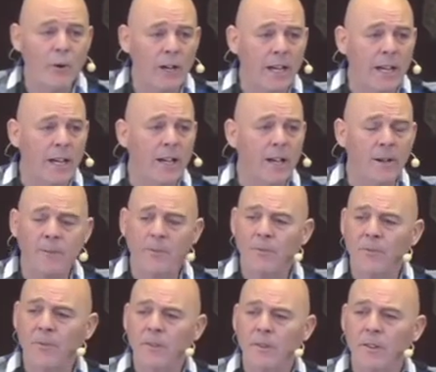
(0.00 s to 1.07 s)
in here.
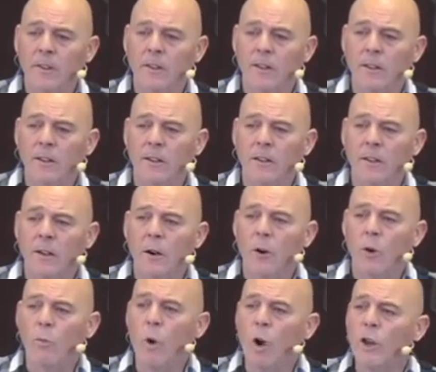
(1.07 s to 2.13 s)

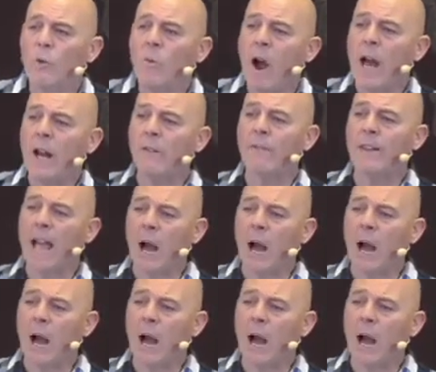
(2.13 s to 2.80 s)
What you are on the